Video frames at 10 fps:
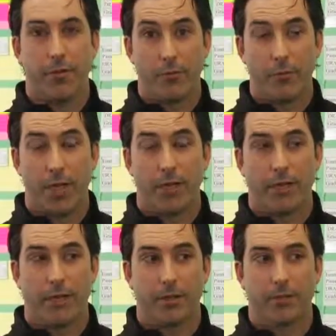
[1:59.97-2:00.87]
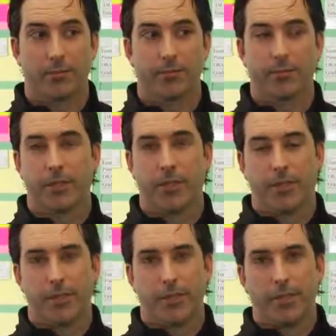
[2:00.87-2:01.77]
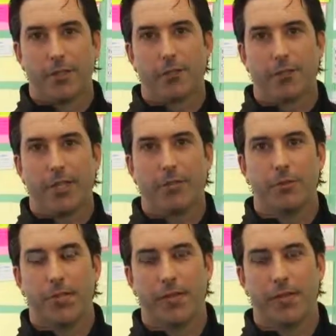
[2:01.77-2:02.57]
driven by the heart. This will lead to a